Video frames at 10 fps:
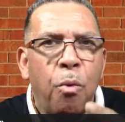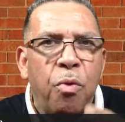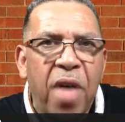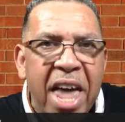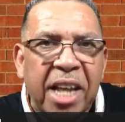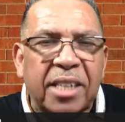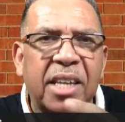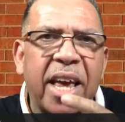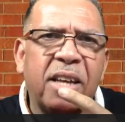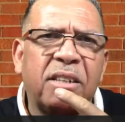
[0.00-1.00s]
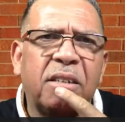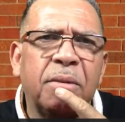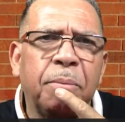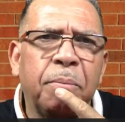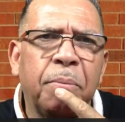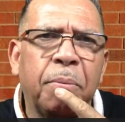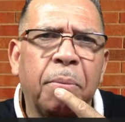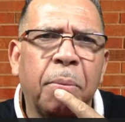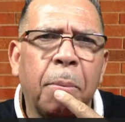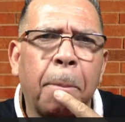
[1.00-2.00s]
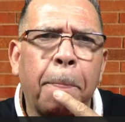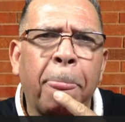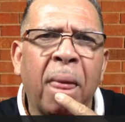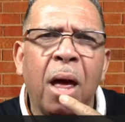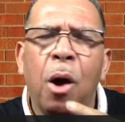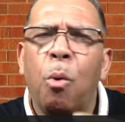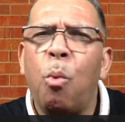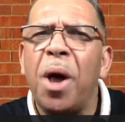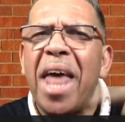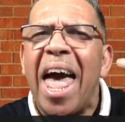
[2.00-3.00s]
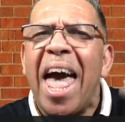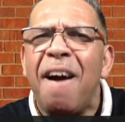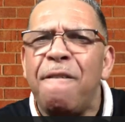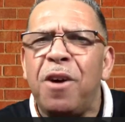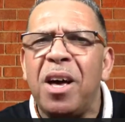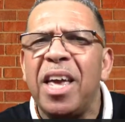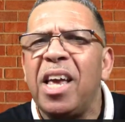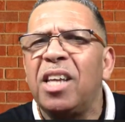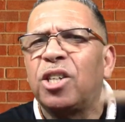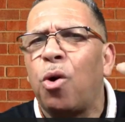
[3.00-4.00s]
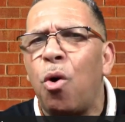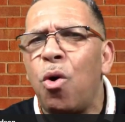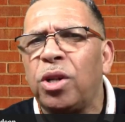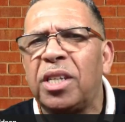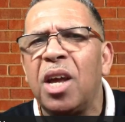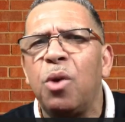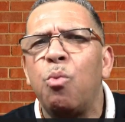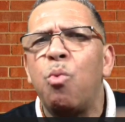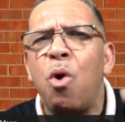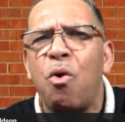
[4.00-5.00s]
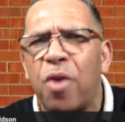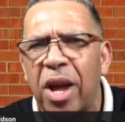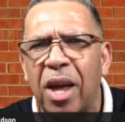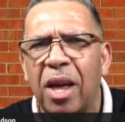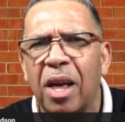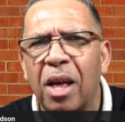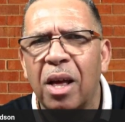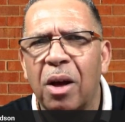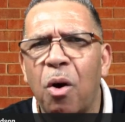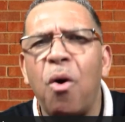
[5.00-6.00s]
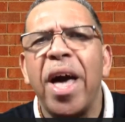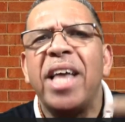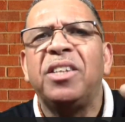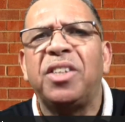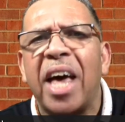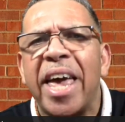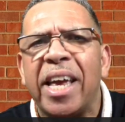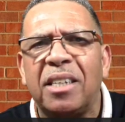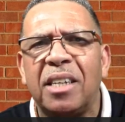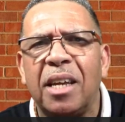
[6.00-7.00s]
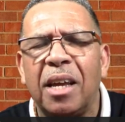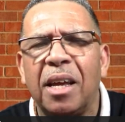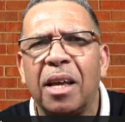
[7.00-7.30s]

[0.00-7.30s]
Then it says, whatever is causing worry or anxiety